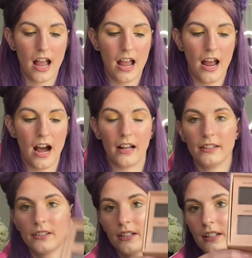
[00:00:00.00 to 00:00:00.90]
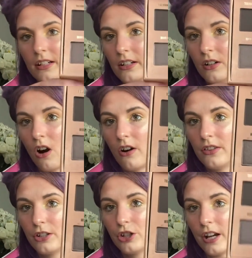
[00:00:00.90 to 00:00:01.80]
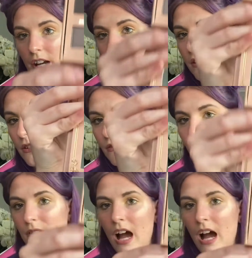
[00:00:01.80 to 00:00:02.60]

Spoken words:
And here are the shades.